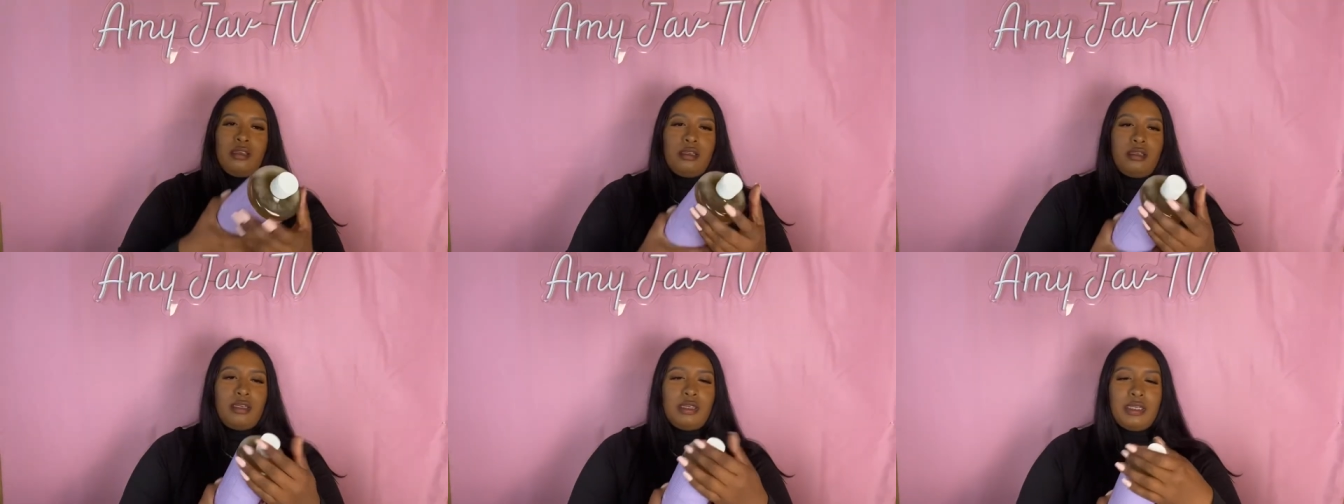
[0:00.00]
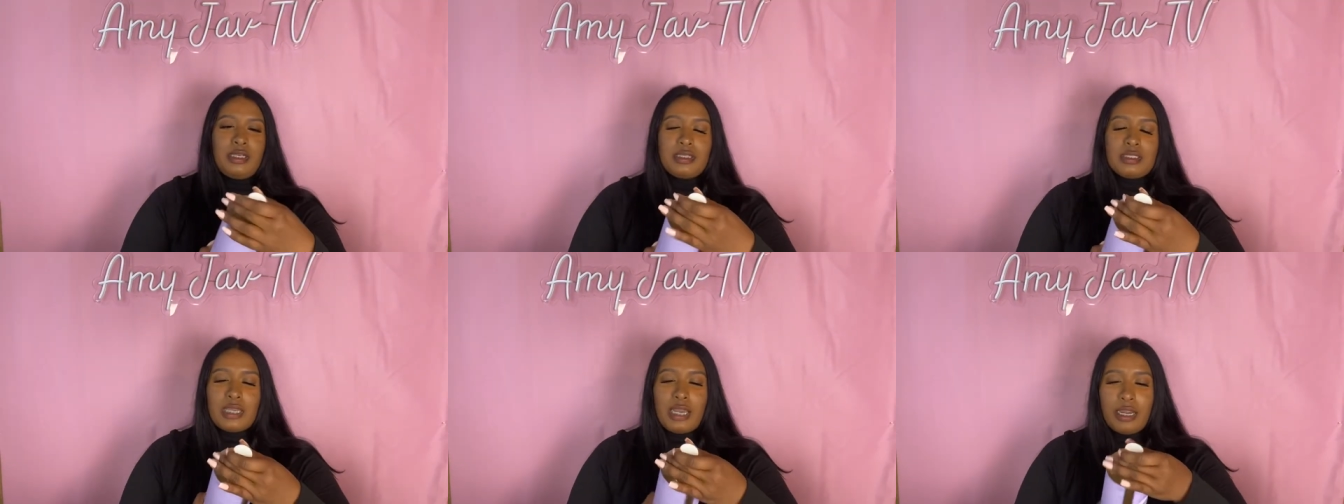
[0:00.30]
and
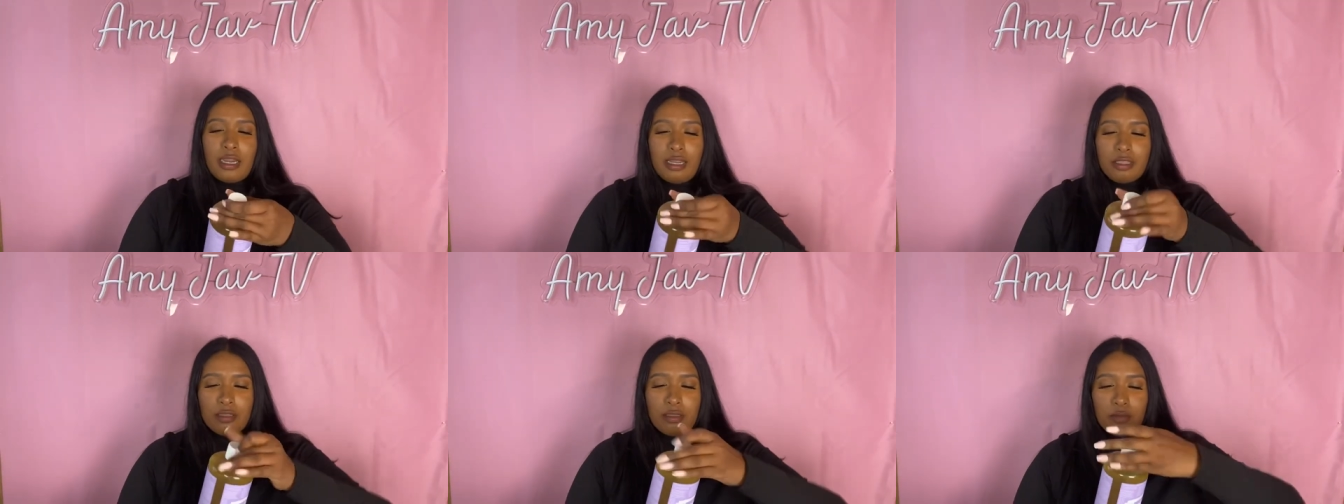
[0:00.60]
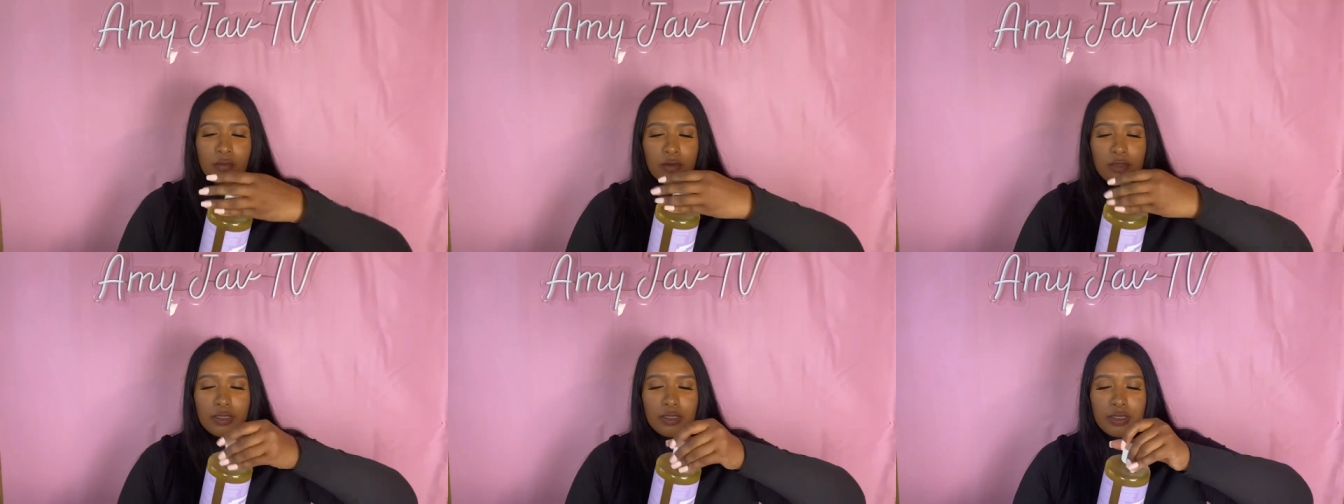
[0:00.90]
it, I got the
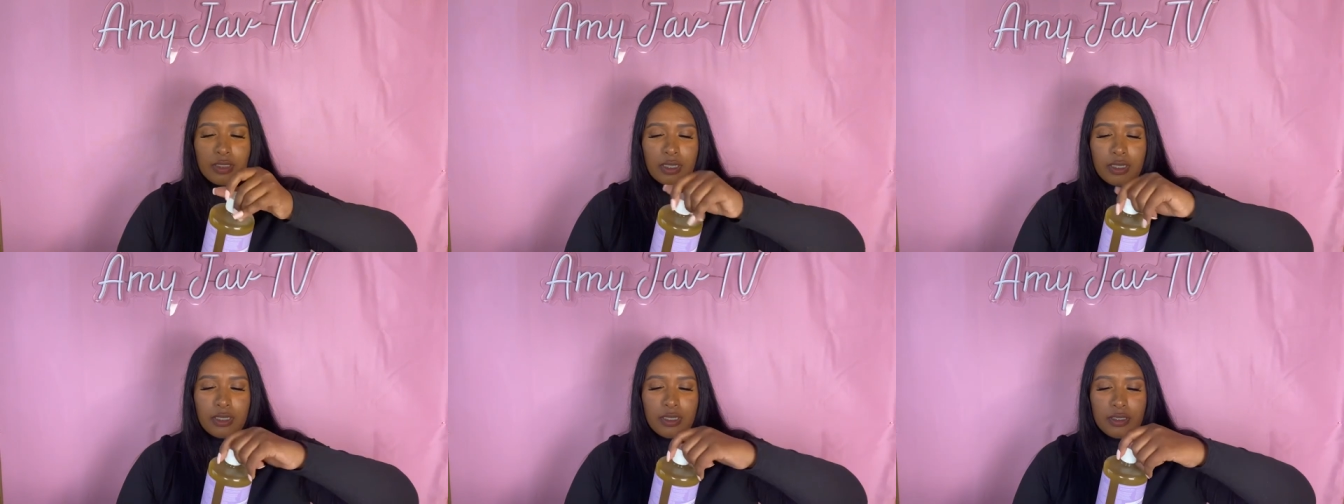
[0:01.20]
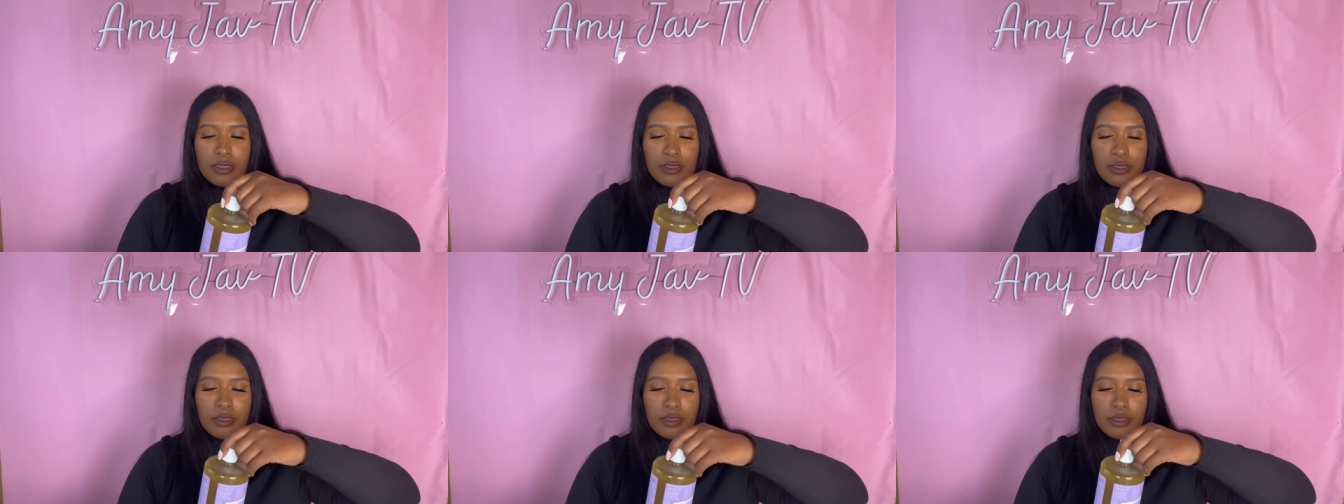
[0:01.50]
one that,
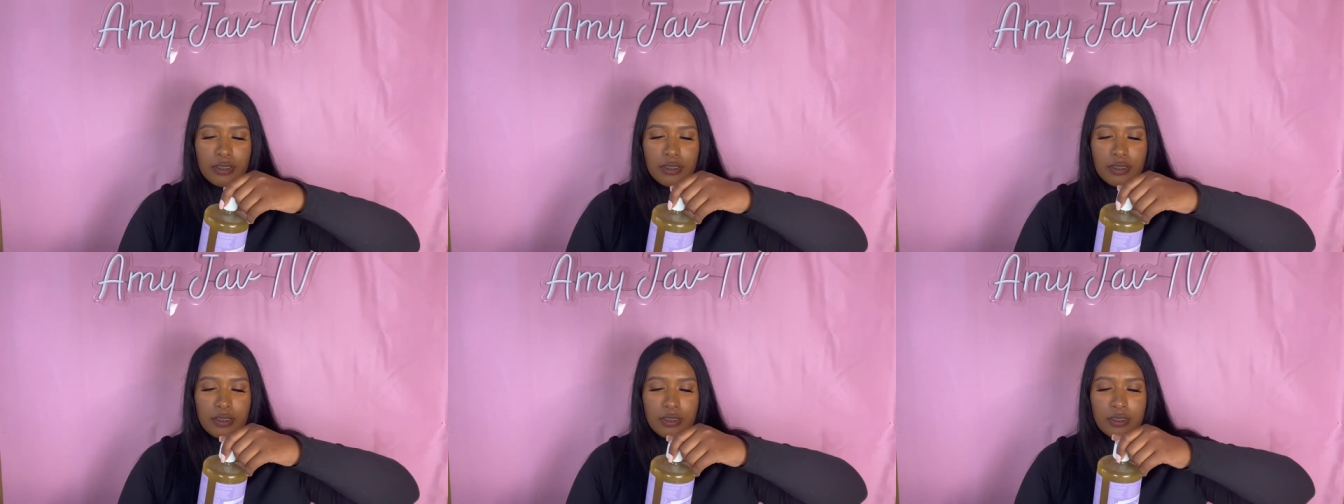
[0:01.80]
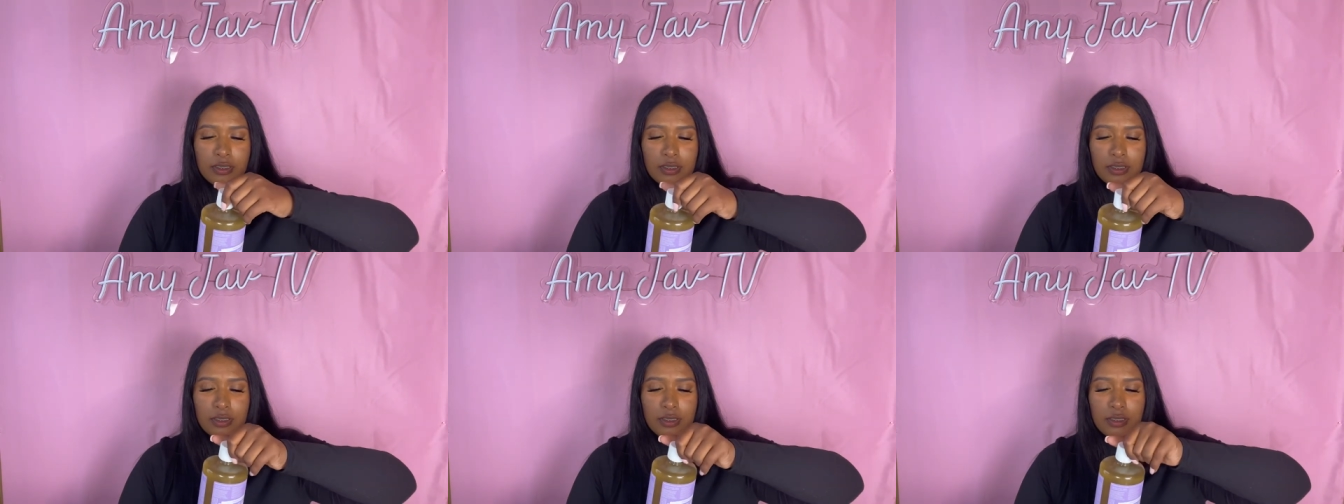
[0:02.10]

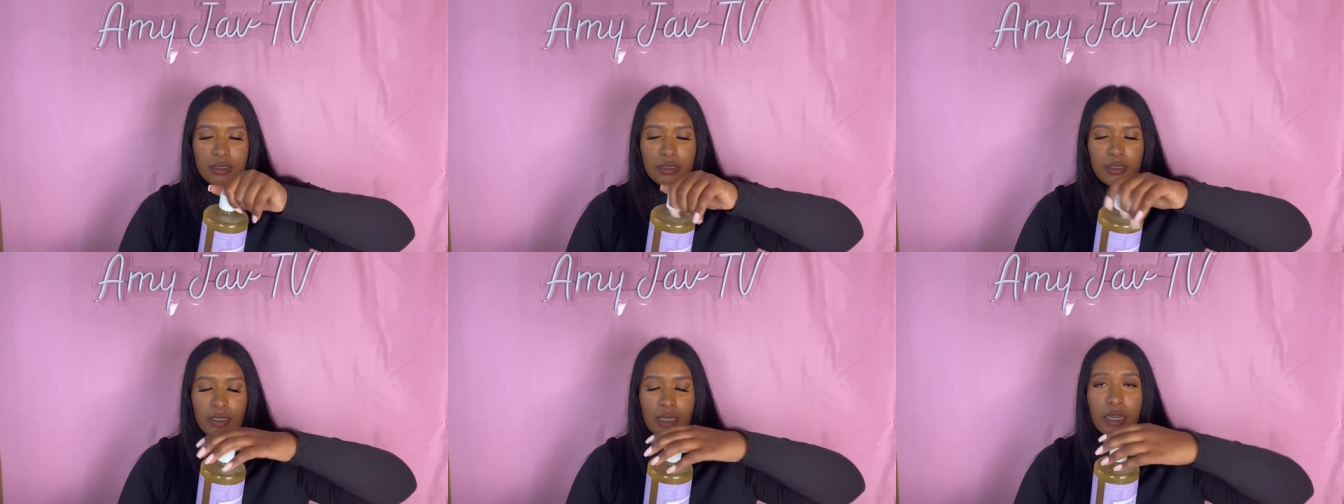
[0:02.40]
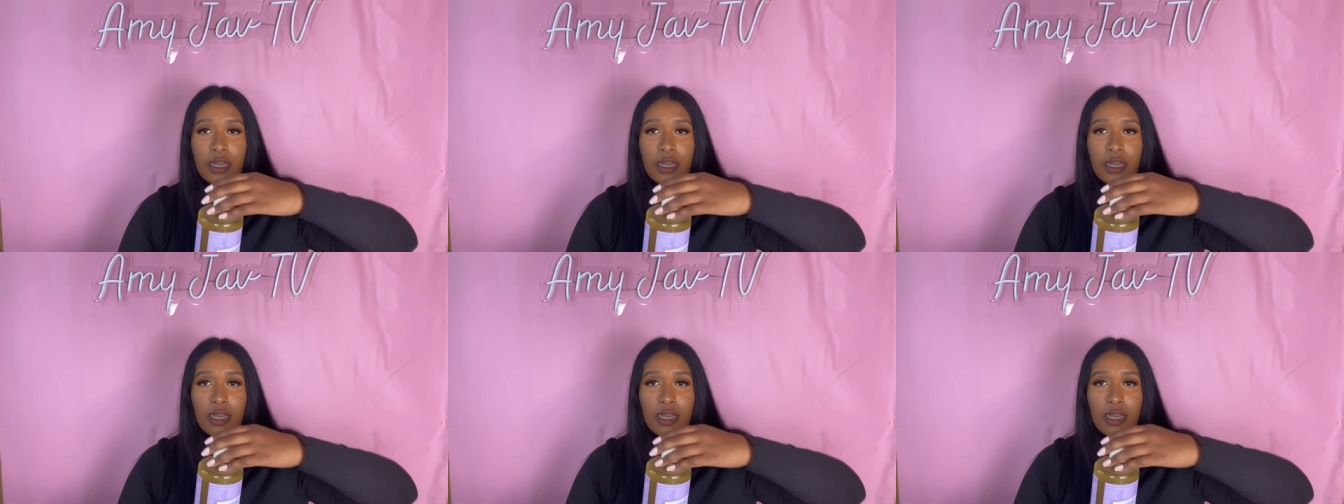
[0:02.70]
I